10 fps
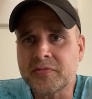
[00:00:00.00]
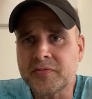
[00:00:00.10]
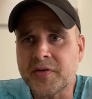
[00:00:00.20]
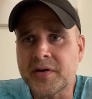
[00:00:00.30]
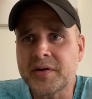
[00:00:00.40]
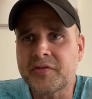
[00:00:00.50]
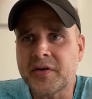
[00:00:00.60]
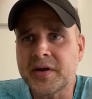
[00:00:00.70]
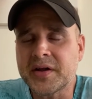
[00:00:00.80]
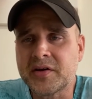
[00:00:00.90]
Very,
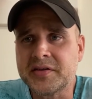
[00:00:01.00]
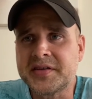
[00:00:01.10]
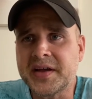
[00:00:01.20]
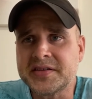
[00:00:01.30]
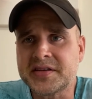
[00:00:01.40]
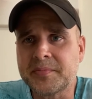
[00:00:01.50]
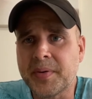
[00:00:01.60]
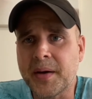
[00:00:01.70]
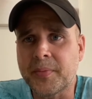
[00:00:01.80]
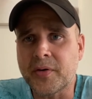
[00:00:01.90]
very good tasting
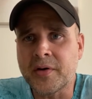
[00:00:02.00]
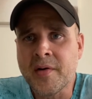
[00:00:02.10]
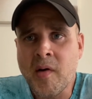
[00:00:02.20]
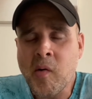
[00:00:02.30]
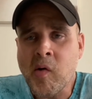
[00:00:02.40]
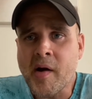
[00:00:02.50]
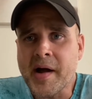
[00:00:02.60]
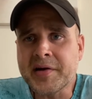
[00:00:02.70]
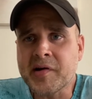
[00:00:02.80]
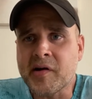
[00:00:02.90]
pepper.
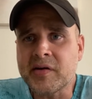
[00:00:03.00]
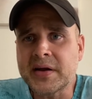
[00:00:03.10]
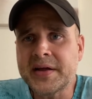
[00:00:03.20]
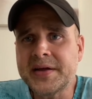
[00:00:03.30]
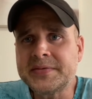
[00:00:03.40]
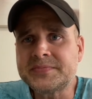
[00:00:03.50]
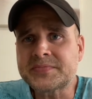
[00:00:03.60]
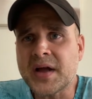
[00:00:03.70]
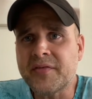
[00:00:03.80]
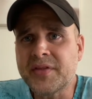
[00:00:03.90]
I currently
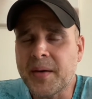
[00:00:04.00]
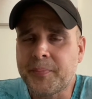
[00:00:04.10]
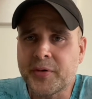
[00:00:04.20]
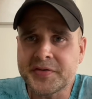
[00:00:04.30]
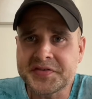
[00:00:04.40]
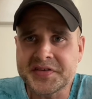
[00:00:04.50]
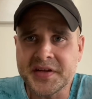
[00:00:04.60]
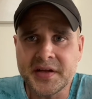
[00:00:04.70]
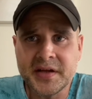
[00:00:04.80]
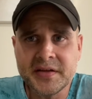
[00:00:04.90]
have not put
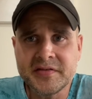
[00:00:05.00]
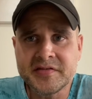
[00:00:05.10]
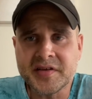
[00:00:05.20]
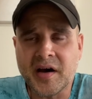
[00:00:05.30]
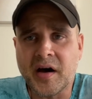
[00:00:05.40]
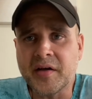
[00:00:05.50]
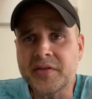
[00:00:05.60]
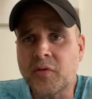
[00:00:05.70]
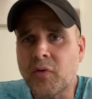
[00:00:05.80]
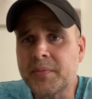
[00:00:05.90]
seeds on
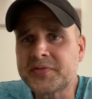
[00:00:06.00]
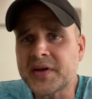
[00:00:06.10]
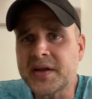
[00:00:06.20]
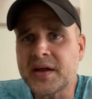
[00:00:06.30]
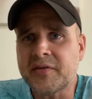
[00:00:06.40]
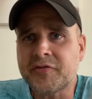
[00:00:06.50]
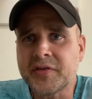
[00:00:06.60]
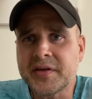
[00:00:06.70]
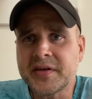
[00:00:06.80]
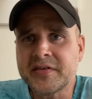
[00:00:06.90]
the website yet for
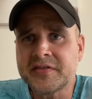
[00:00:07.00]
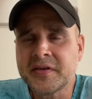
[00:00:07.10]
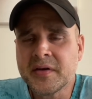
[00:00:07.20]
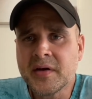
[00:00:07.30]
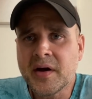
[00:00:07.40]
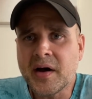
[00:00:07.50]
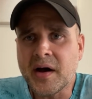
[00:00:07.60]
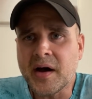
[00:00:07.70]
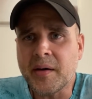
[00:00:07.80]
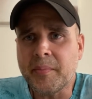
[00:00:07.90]
this,
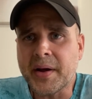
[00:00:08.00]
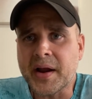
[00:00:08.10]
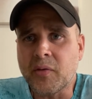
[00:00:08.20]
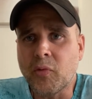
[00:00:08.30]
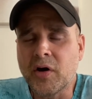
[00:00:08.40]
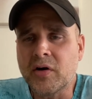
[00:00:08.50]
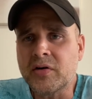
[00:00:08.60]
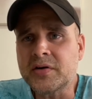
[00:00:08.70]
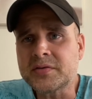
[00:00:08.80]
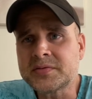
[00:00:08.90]
uh, but I
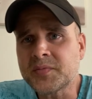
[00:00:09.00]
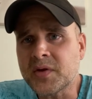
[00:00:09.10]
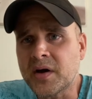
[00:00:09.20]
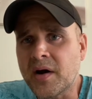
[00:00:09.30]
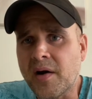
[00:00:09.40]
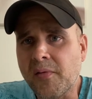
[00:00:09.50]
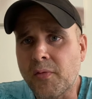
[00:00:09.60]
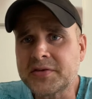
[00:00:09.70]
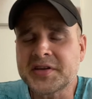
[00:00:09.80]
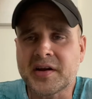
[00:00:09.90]
will uh,
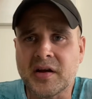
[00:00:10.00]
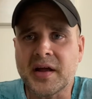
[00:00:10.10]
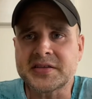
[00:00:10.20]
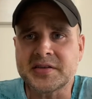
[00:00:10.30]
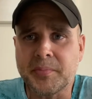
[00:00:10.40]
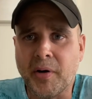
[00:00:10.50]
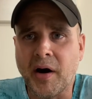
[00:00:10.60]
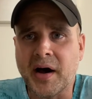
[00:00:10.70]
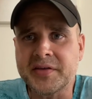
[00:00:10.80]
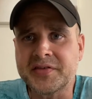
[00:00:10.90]
once I collect some
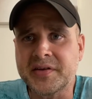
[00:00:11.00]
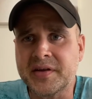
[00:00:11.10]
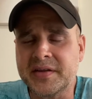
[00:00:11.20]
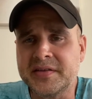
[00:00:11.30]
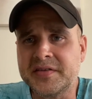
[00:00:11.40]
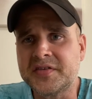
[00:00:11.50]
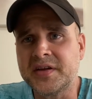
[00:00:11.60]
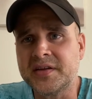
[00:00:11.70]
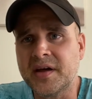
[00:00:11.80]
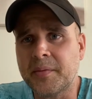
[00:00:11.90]
pods and, and
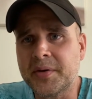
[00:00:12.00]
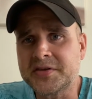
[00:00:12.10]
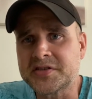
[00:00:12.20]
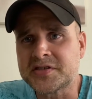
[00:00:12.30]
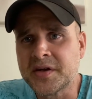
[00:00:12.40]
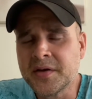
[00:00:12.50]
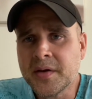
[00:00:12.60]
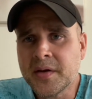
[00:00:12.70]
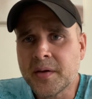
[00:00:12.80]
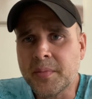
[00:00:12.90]
deseed them. I just
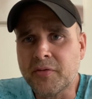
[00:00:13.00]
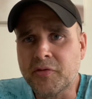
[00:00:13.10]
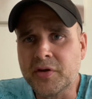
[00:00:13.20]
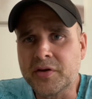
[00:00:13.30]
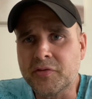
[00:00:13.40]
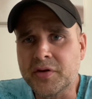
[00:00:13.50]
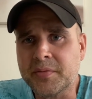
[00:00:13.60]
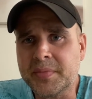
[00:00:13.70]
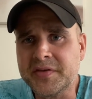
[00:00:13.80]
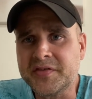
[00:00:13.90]
been really, really
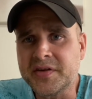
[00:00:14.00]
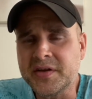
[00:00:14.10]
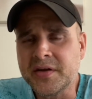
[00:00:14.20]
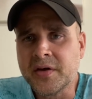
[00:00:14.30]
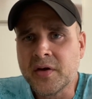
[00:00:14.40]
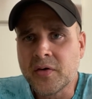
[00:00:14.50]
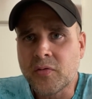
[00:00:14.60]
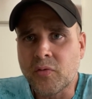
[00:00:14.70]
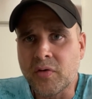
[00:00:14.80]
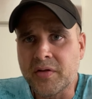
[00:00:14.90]
busy
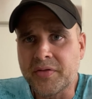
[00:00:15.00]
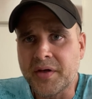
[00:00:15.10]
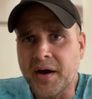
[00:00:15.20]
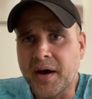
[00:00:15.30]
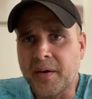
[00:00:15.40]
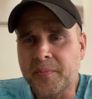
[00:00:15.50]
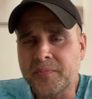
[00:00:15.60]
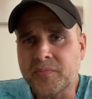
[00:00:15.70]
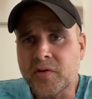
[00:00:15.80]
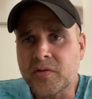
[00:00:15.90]
with
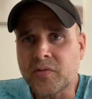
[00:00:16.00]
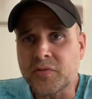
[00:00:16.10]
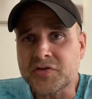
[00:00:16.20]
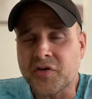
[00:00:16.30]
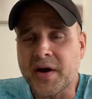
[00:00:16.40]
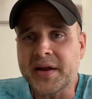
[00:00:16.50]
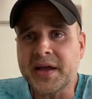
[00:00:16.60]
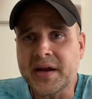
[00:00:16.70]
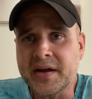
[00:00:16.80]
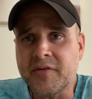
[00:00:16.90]
um, with trying to
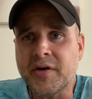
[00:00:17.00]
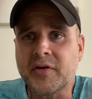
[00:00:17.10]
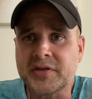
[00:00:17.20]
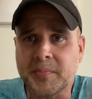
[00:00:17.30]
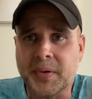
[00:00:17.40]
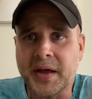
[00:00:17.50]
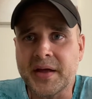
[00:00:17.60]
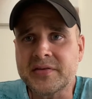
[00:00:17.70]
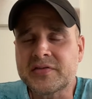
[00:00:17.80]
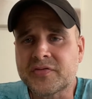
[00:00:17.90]
get enough healthy
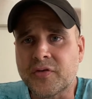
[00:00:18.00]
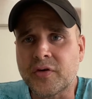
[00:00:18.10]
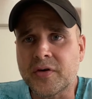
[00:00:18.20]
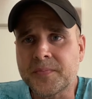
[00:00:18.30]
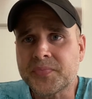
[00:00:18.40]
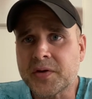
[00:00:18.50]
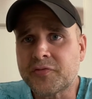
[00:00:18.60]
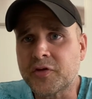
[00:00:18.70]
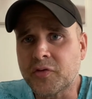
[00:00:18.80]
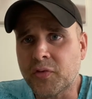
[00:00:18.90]
plants for
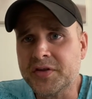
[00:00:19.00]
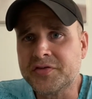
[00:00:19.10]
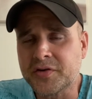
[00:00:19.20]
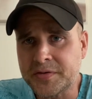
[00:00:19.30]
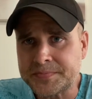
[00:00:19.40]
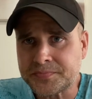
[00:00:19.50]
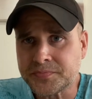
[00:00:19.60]
for the winter.